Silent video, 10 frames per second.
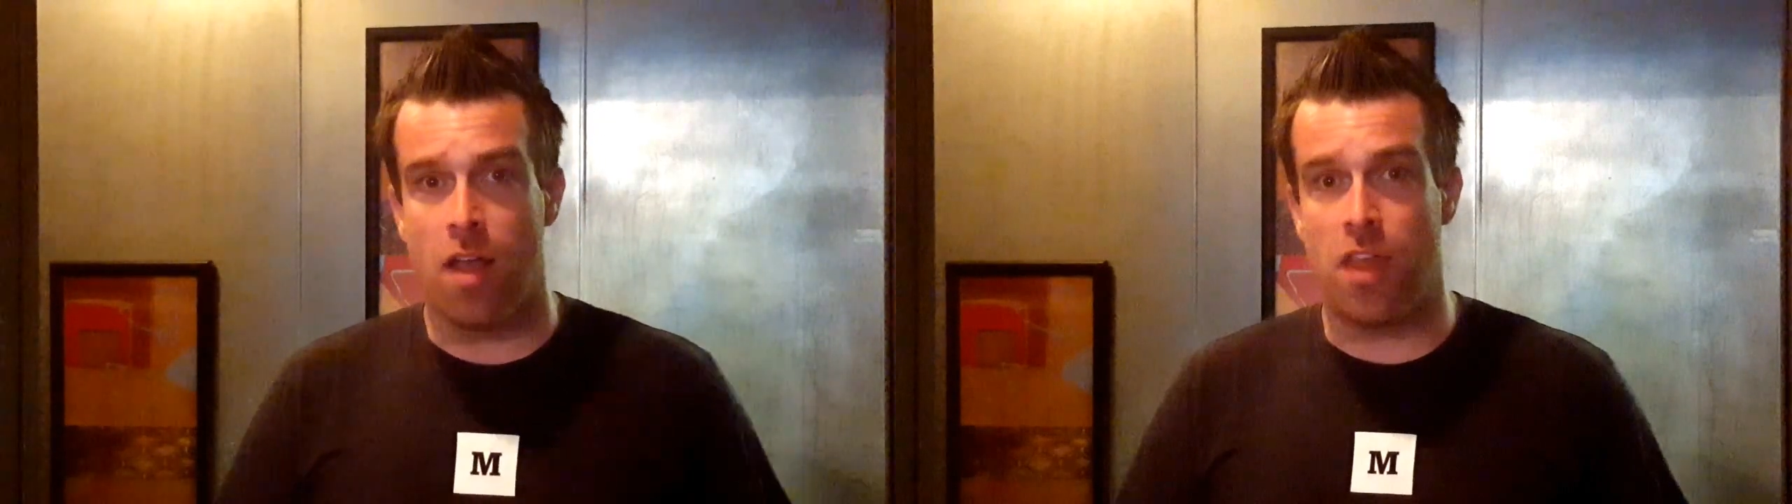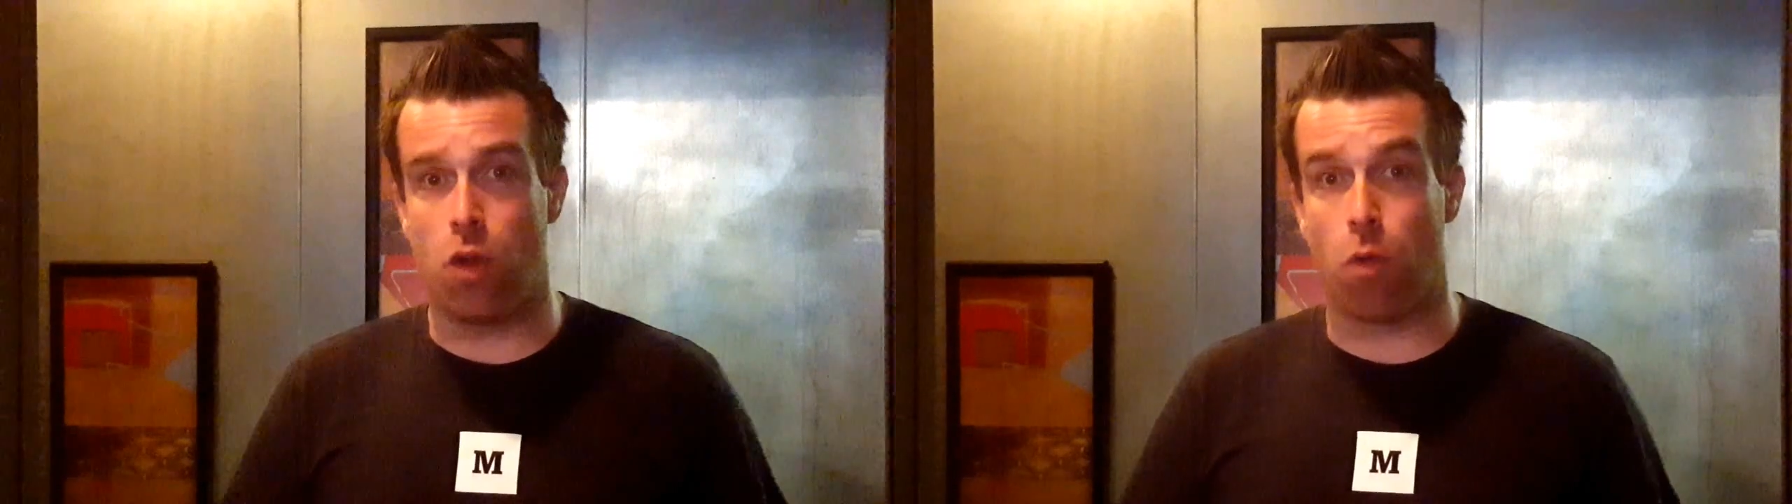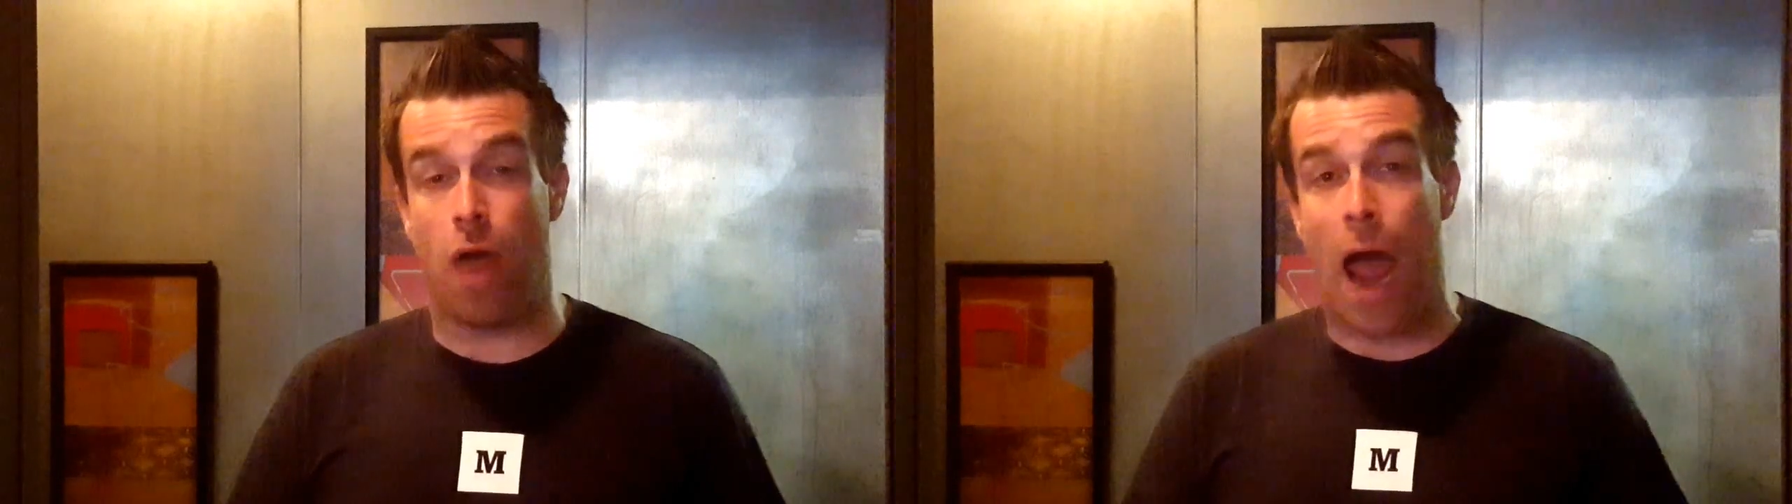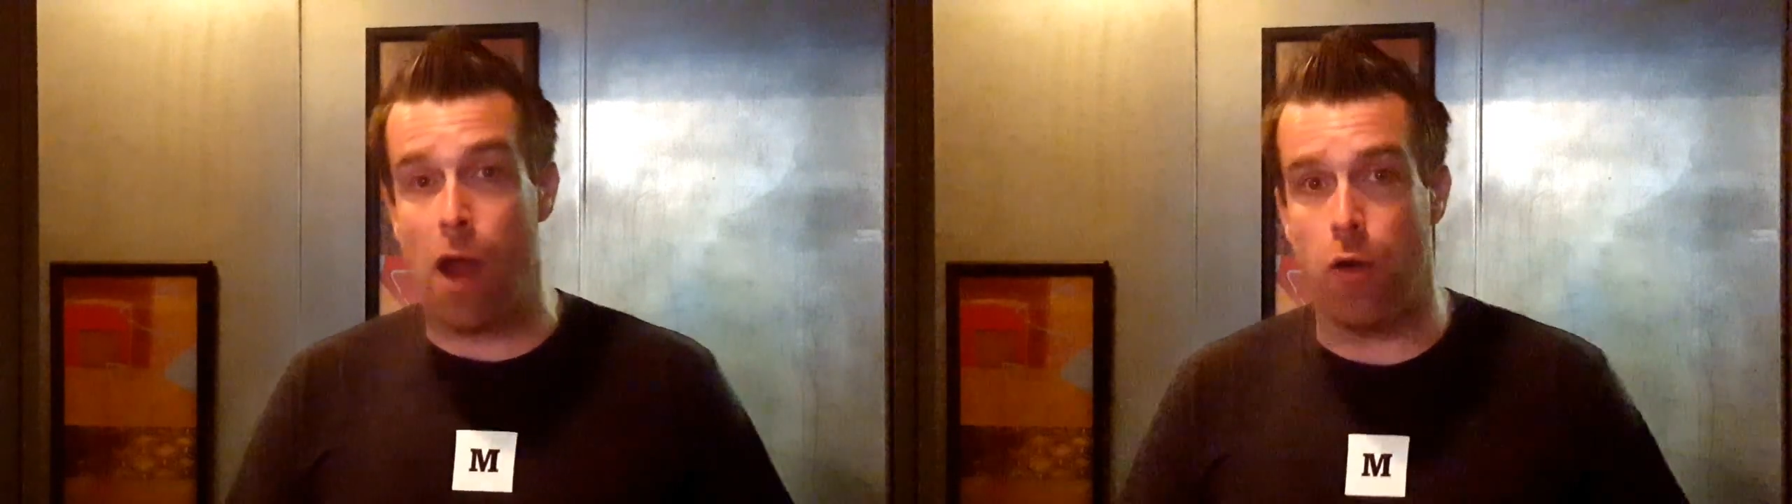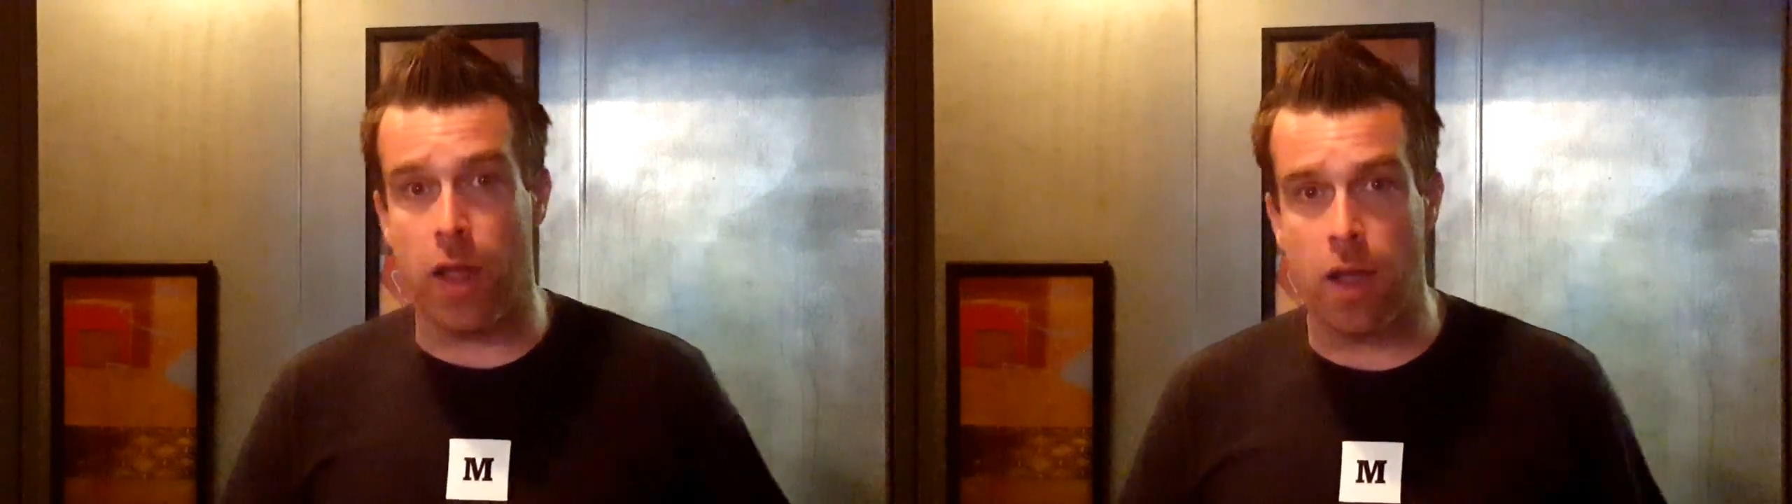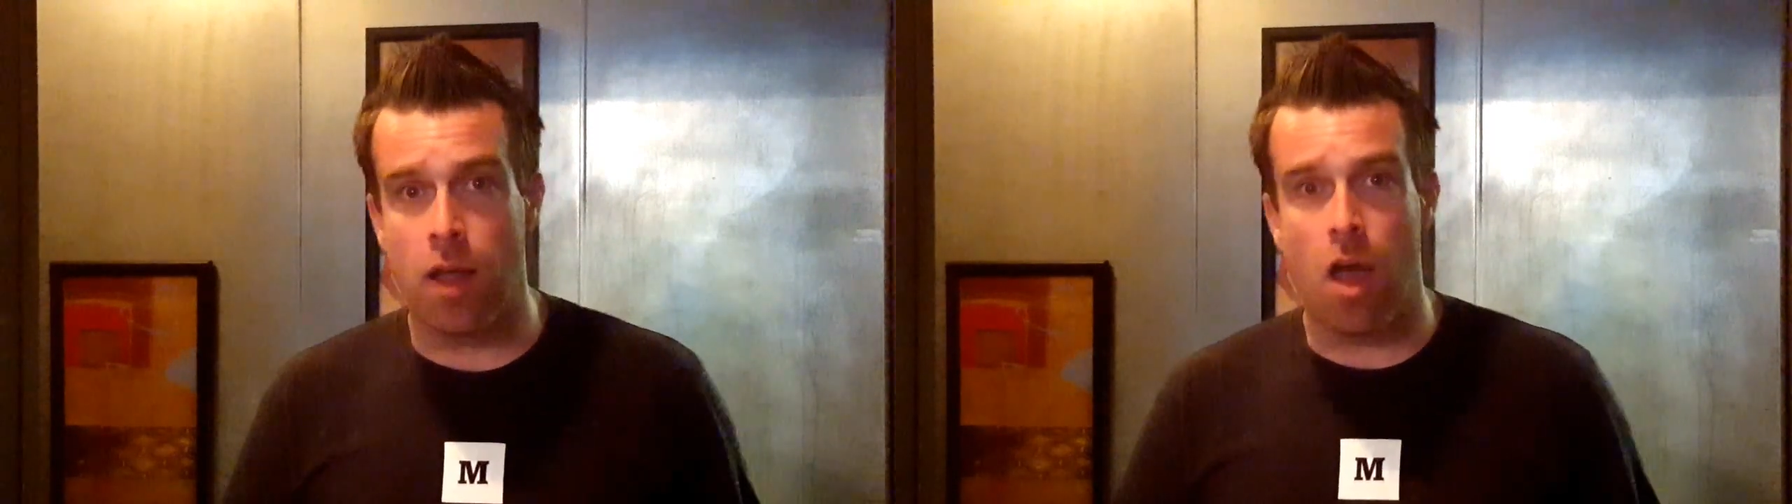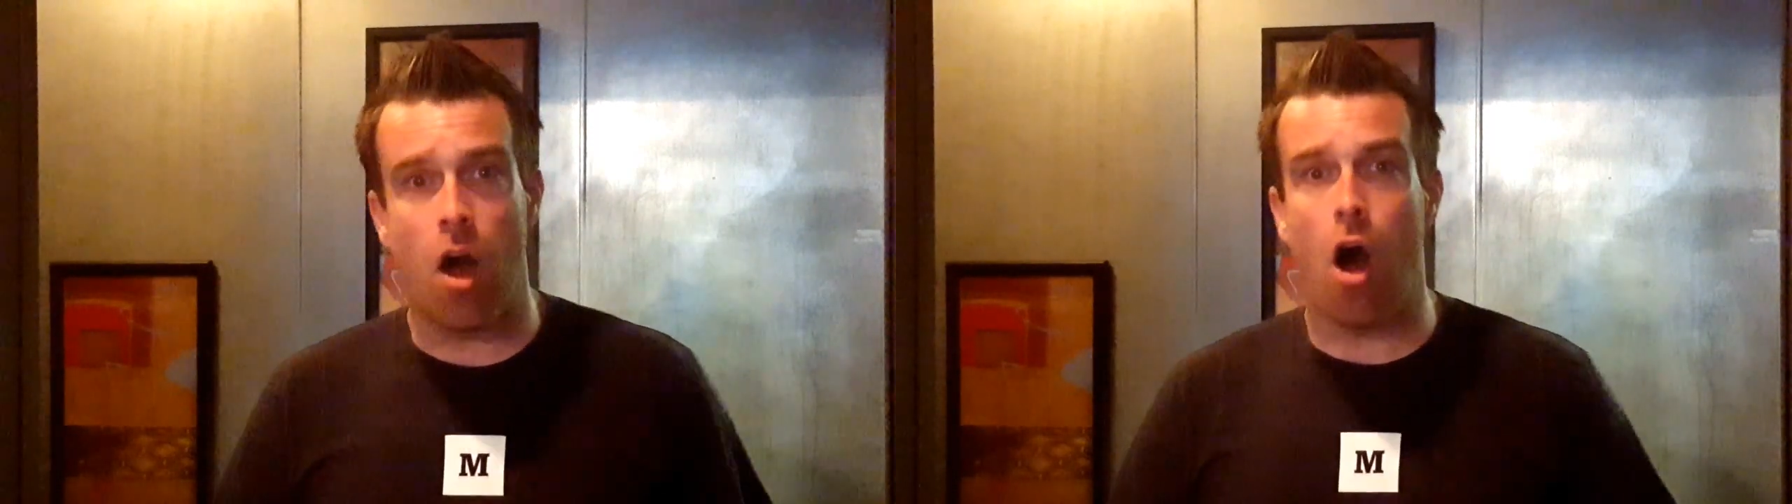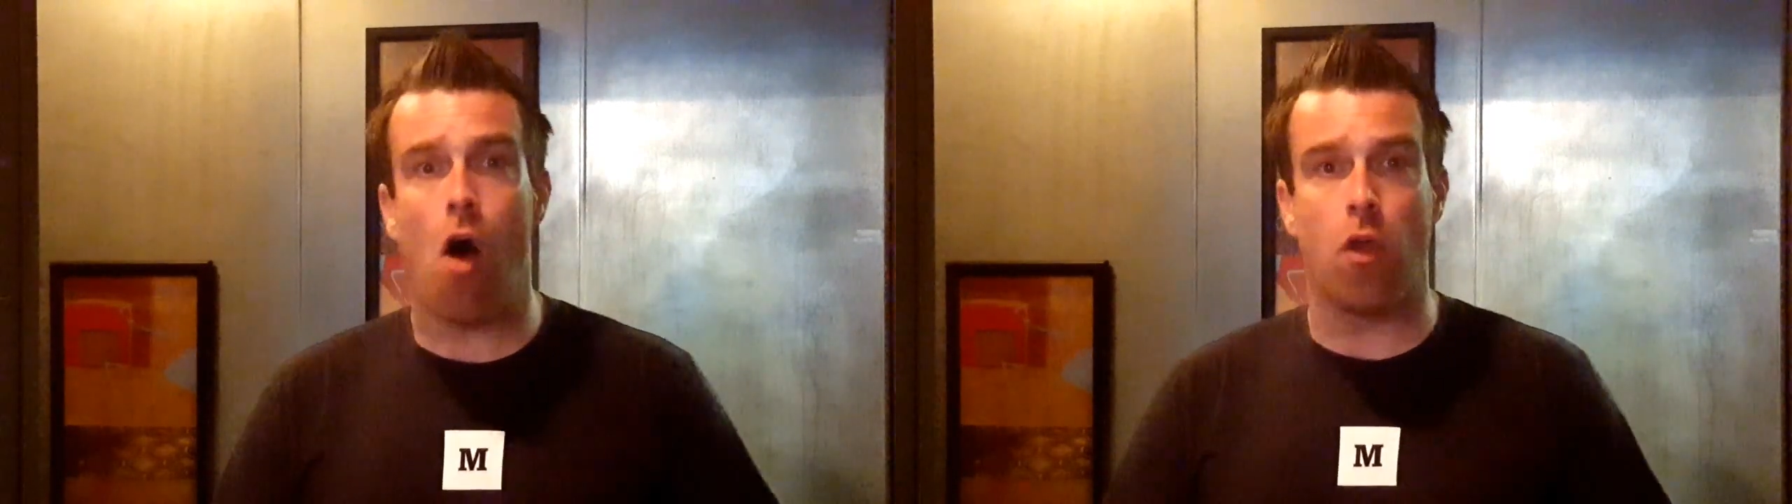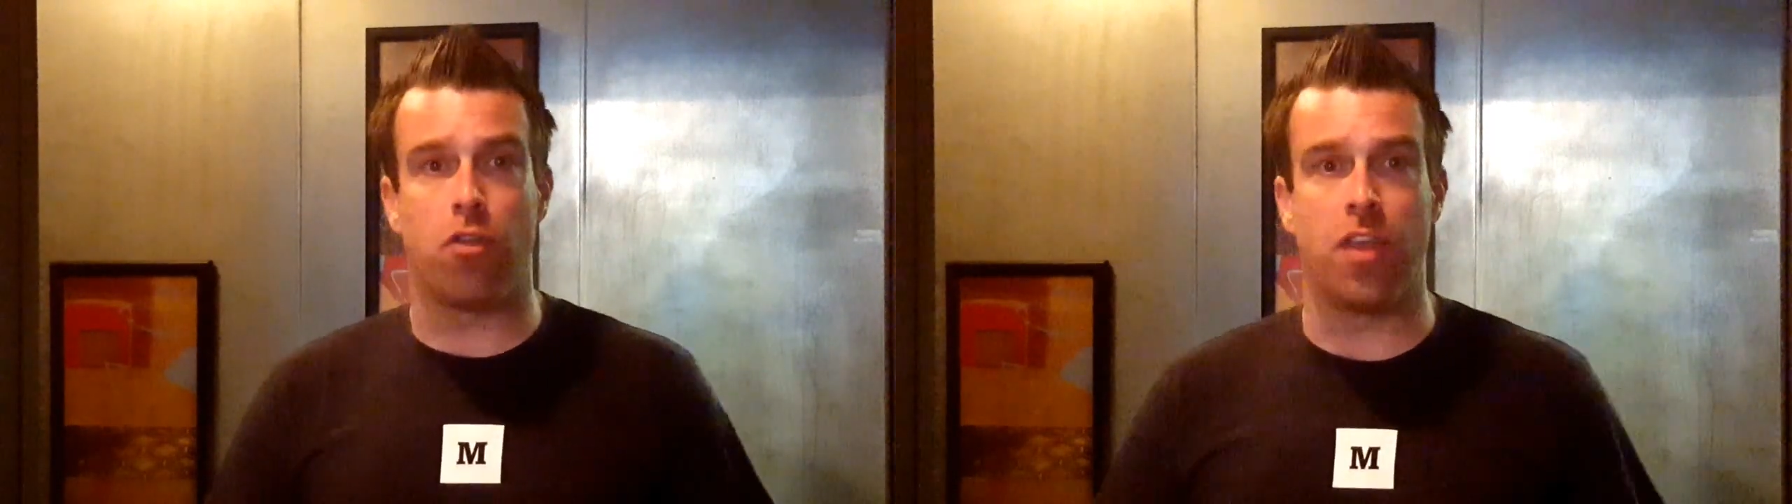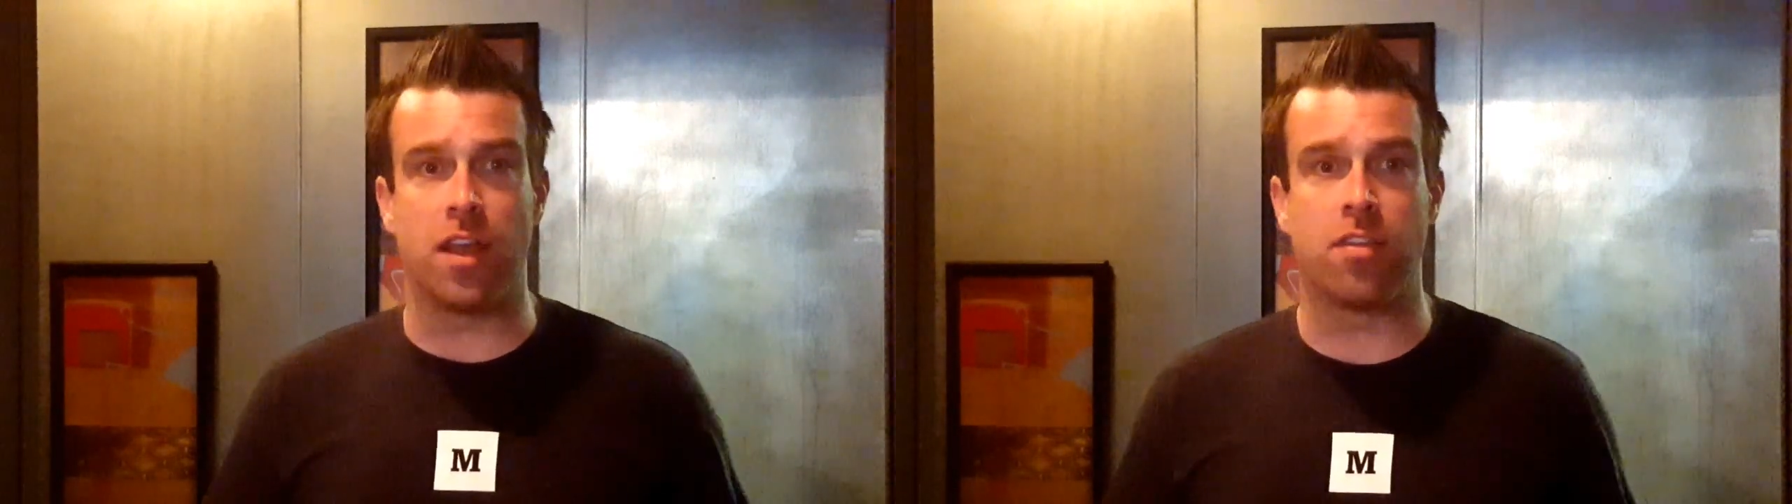that you're worth hiring, all
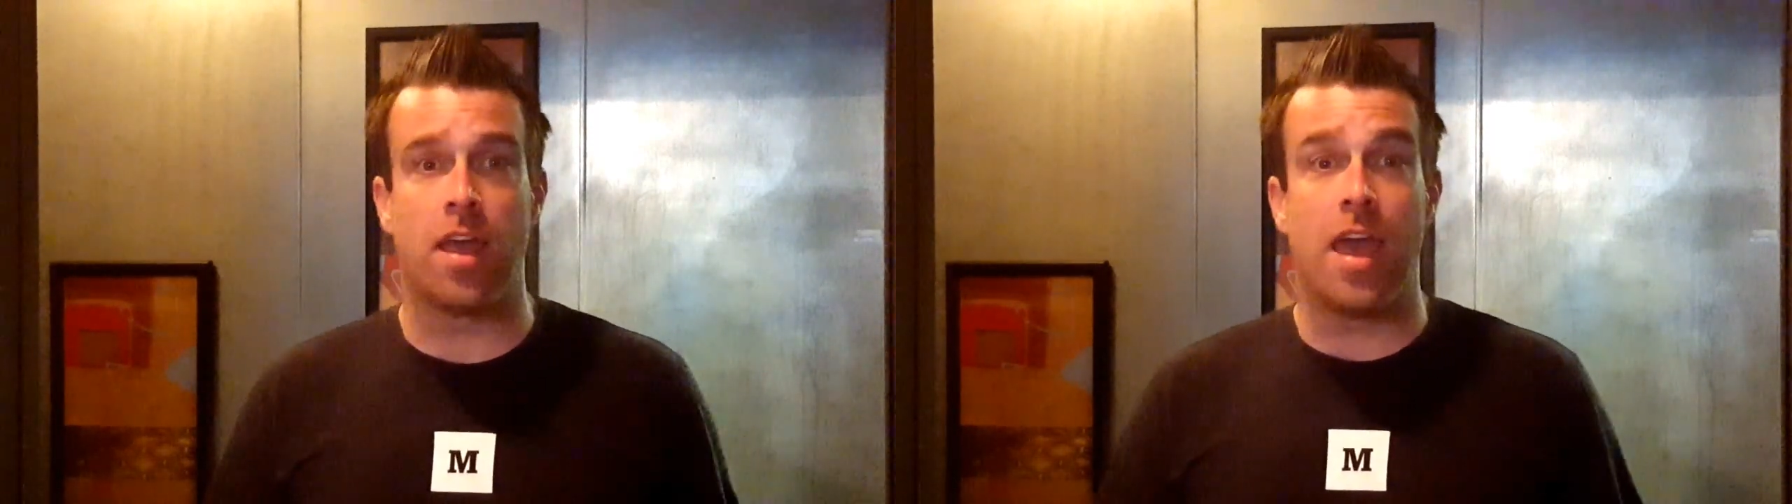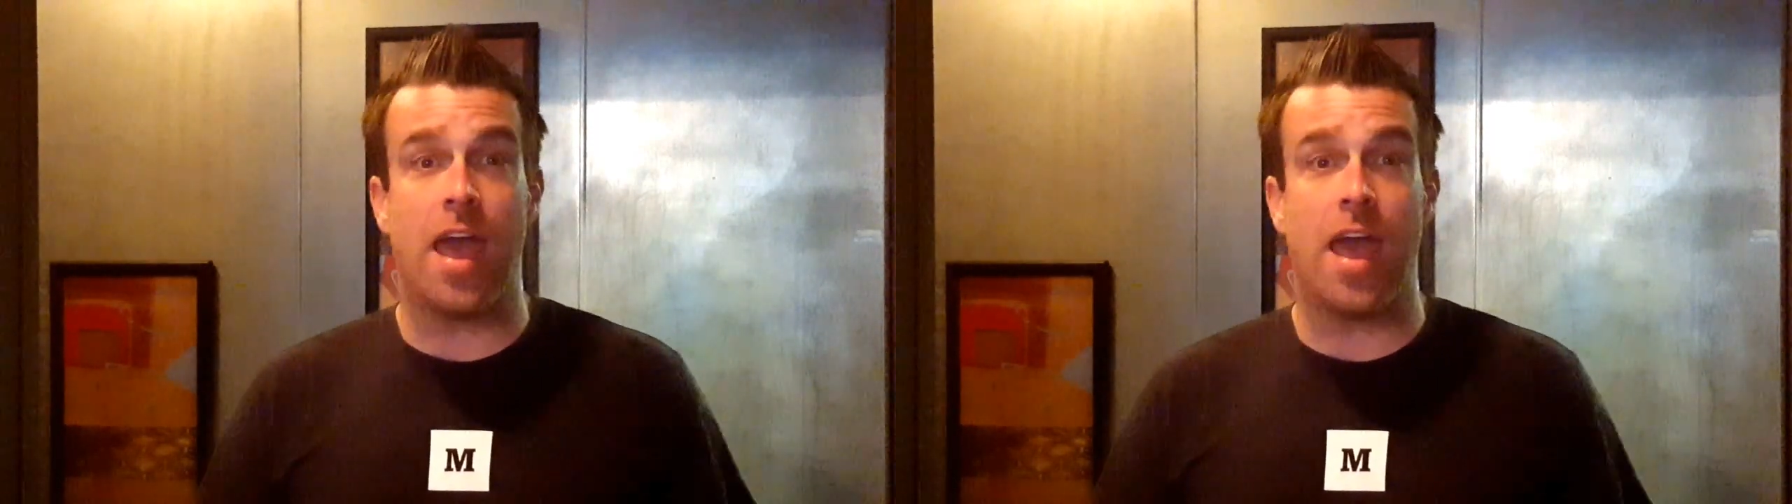those things.